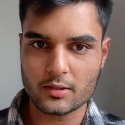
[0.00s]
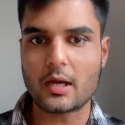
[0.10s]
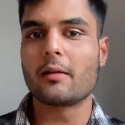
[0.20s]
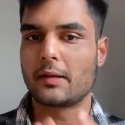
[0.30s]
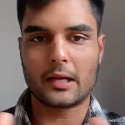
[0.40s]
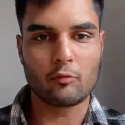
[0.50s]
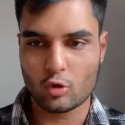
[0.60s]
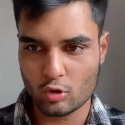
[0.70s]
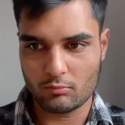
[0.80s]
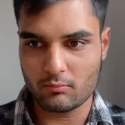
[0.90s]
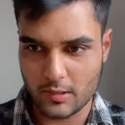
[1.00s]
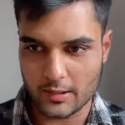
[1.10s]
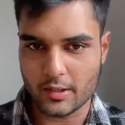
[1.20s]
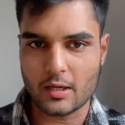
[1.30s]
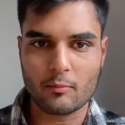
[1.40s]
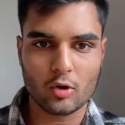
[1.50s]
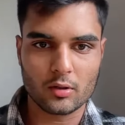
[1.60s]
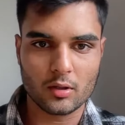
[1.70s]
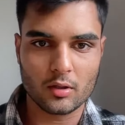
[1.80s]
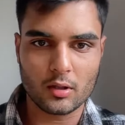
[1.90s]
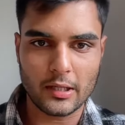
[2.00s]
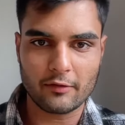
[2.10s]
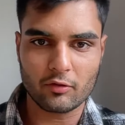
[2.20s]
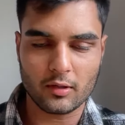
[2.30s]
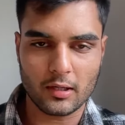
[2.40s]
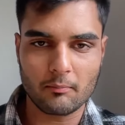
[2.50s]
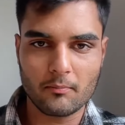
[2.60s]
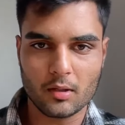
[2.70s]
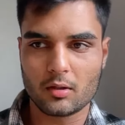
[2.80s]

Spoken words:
I won't take the name on live stream